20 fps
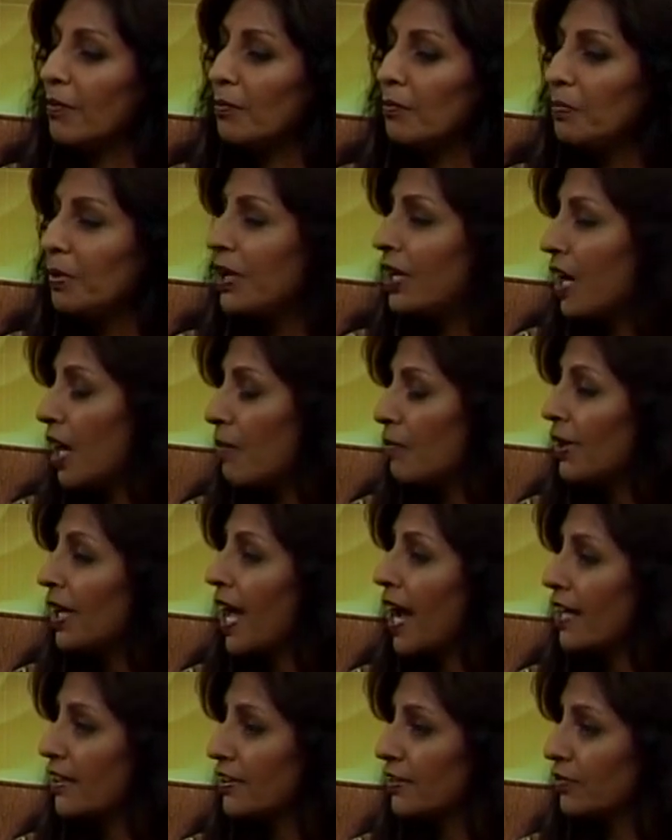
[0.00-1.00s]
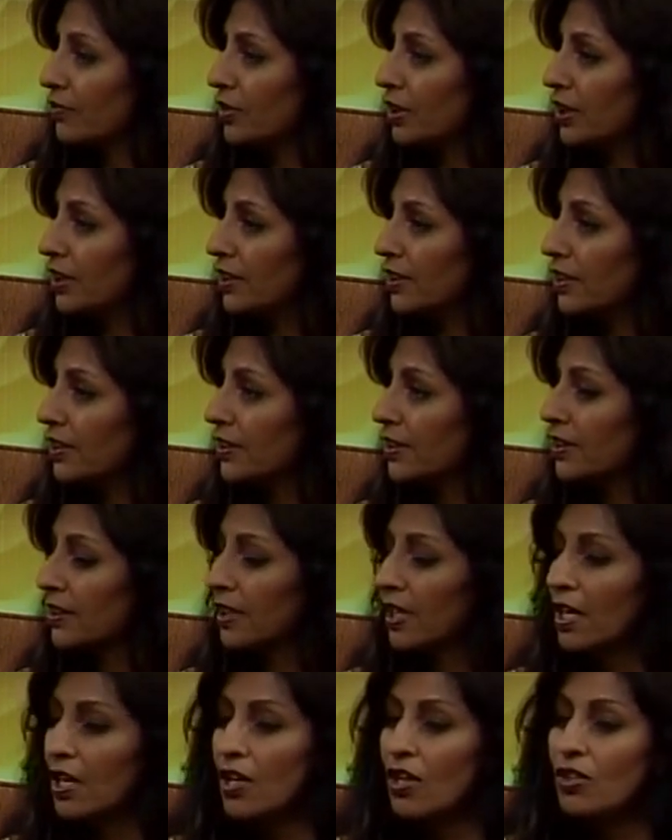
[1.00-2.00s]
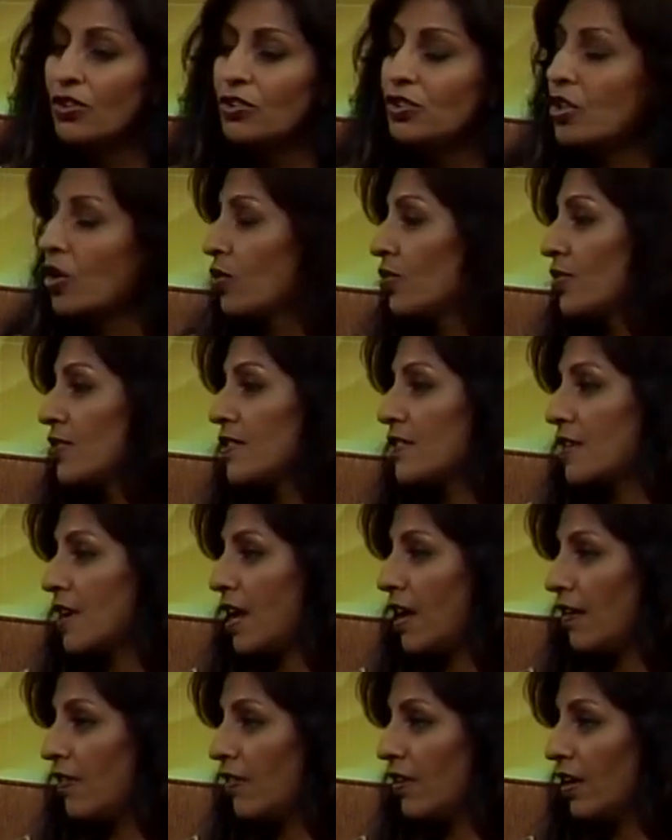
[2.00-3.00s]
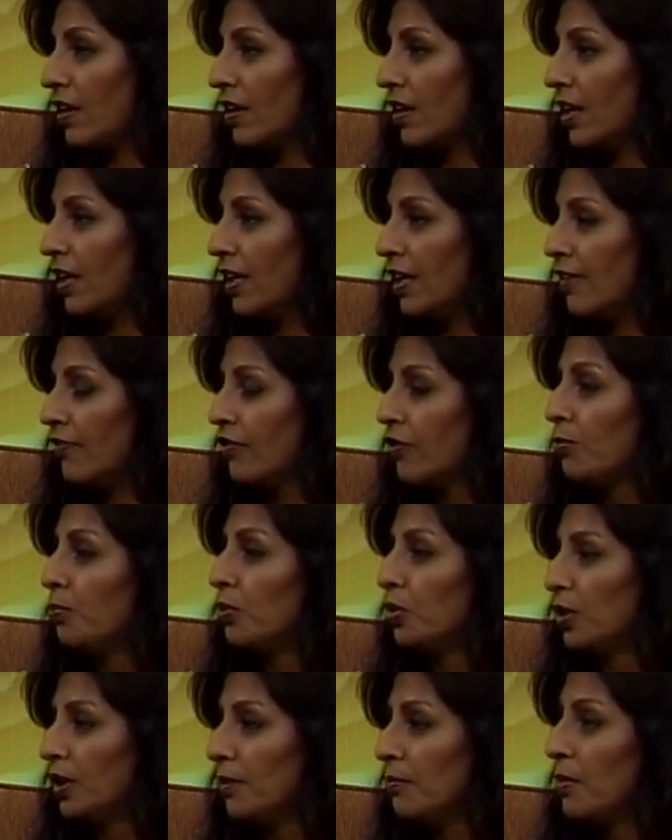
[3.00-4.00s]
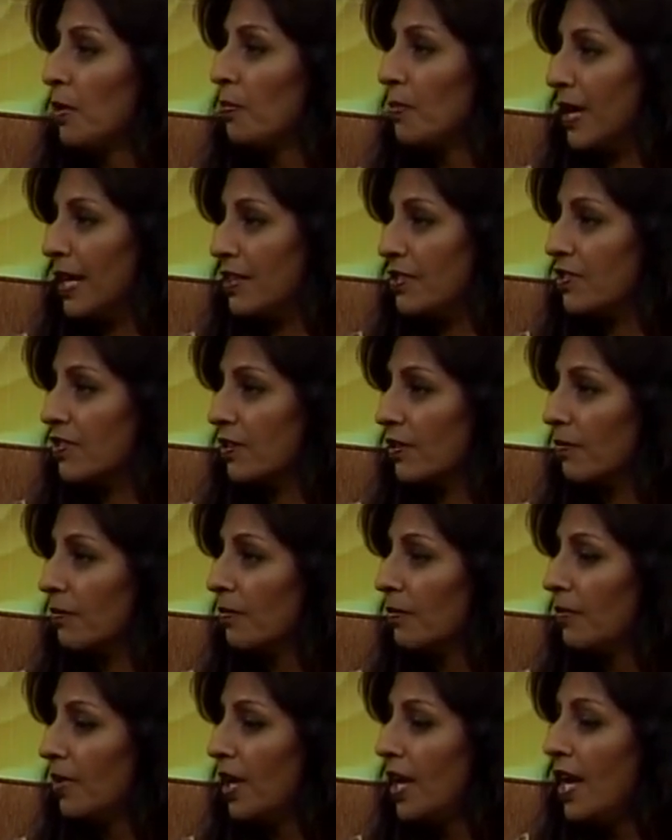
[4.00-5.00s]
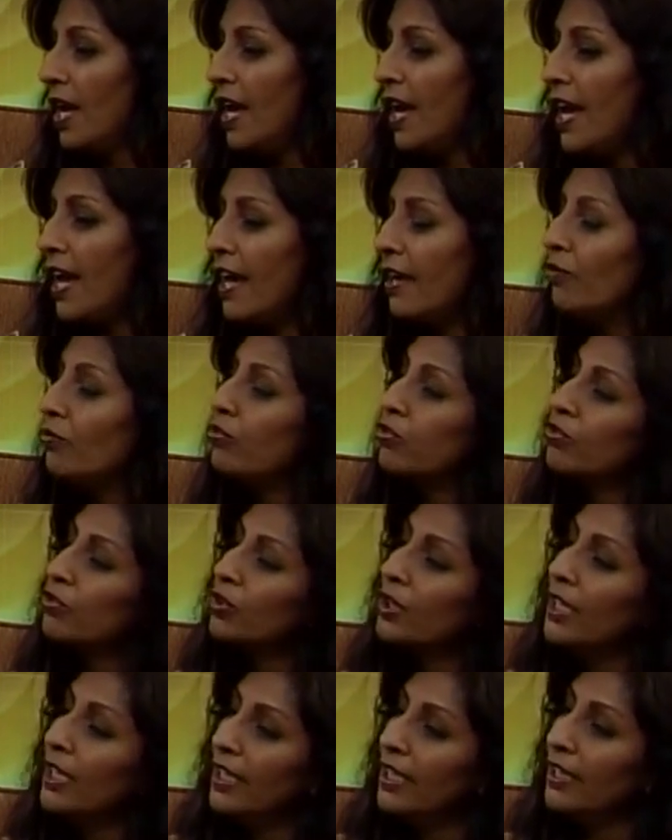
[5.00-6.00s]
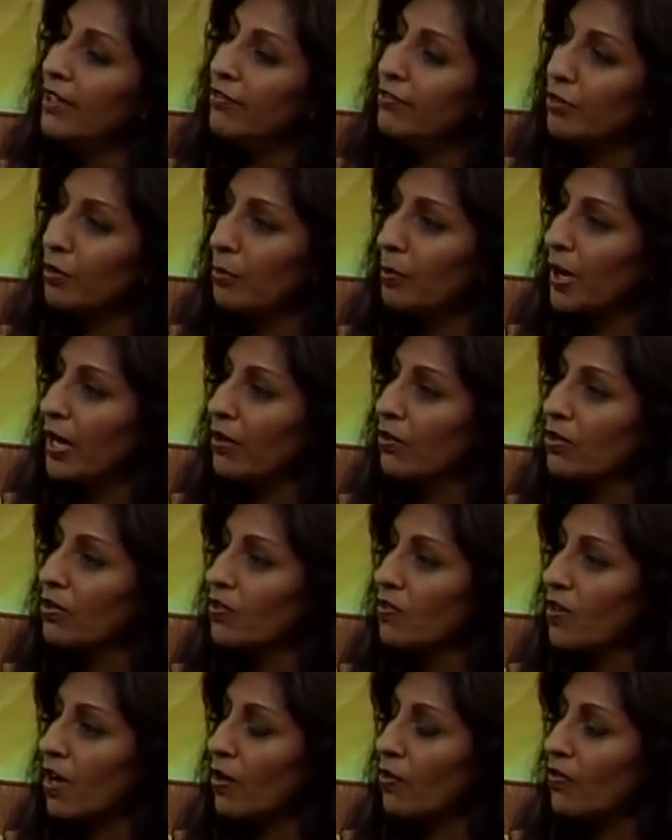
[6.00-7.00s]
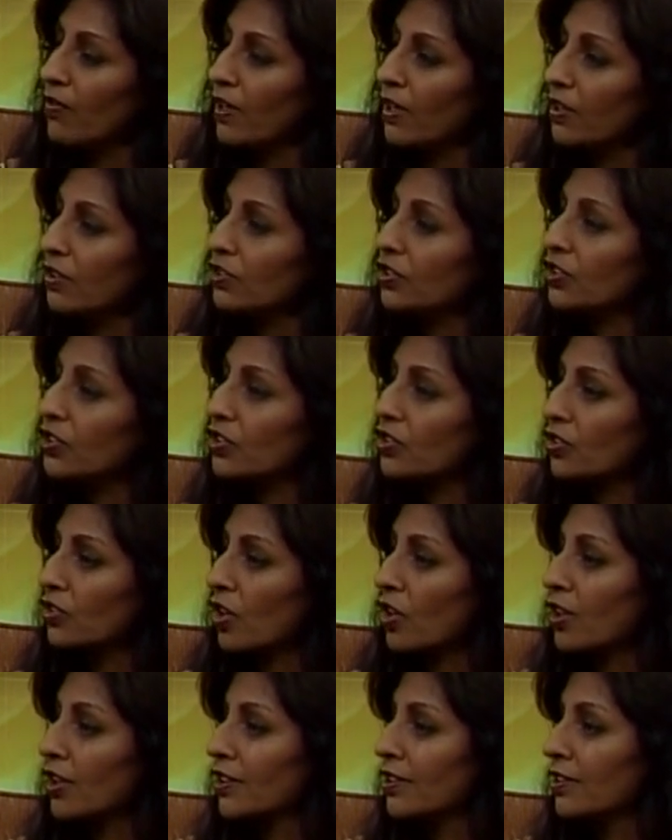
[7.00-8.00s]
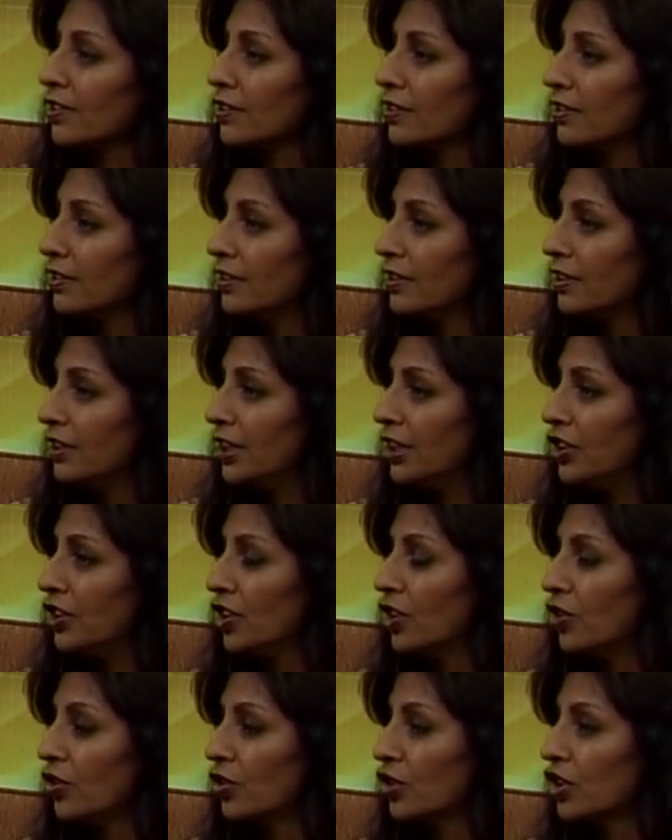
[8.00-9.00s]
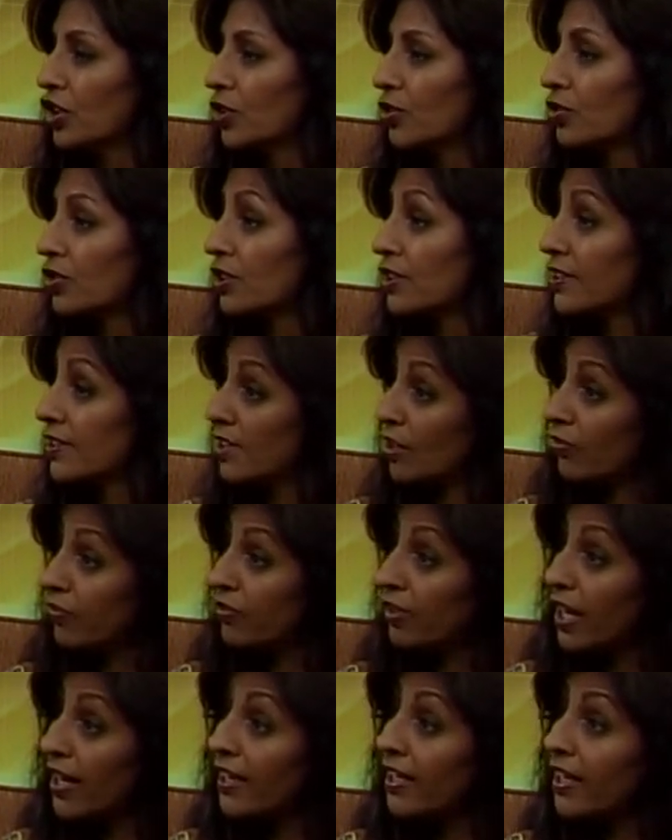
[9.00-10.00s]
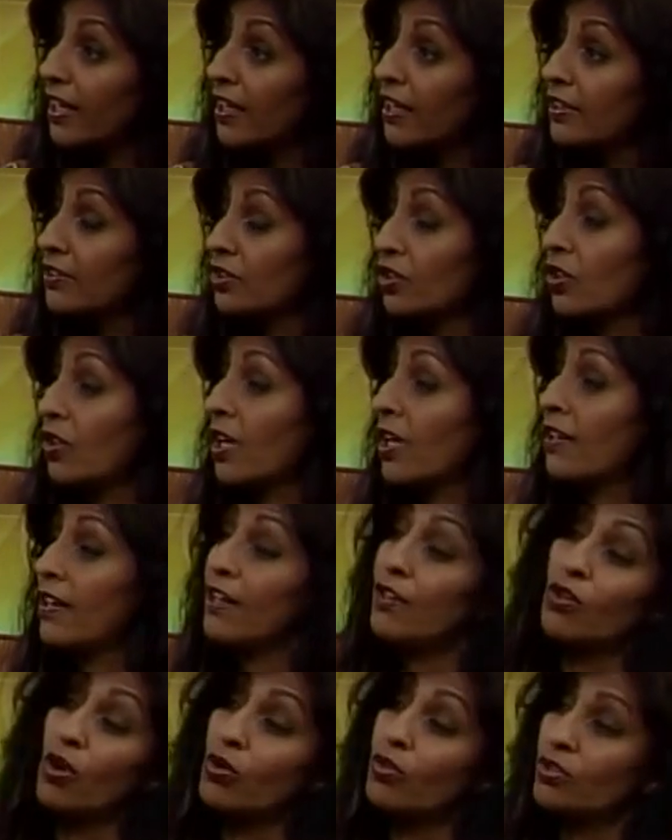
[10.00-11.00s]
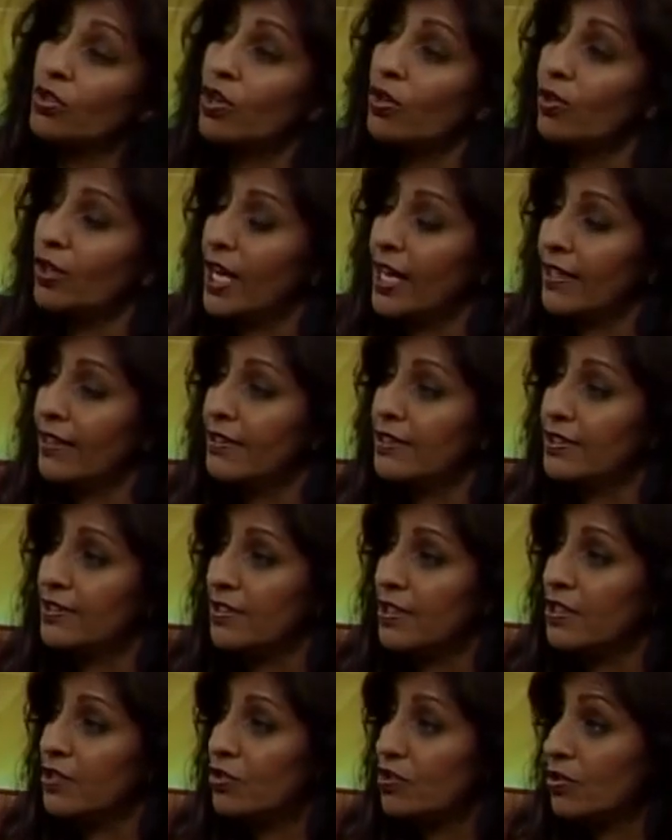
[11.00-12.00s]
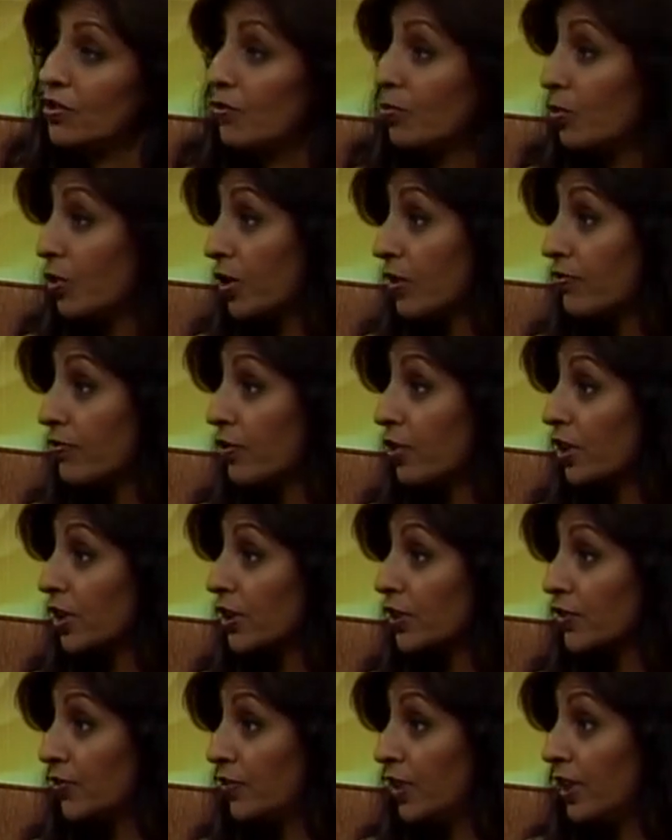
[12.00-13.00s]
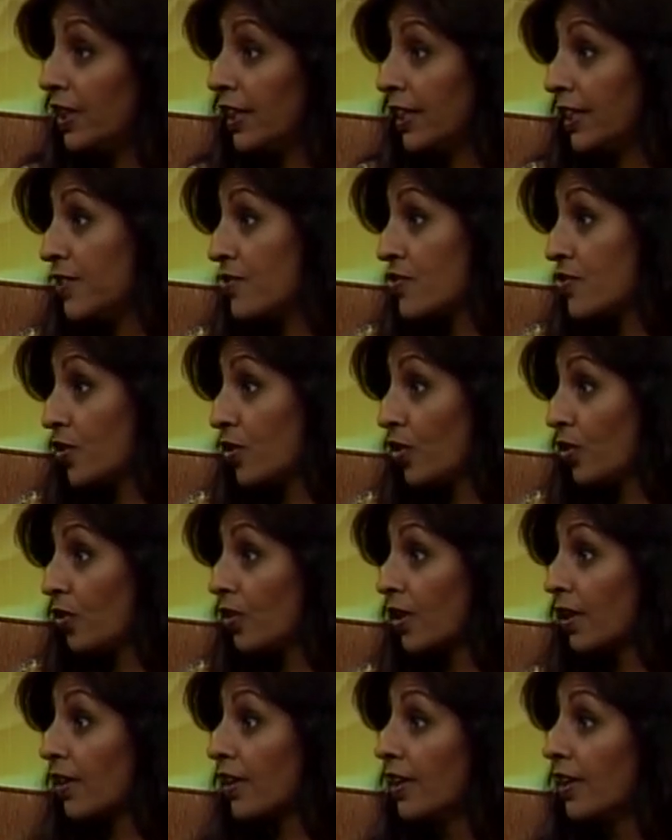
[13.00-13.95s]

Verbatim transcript: become an active witness. Don't stand there and give the bully momentum. And really, for parents out there, start teaching your children self-liking so that they don't go like this into the workforce, feeling insecure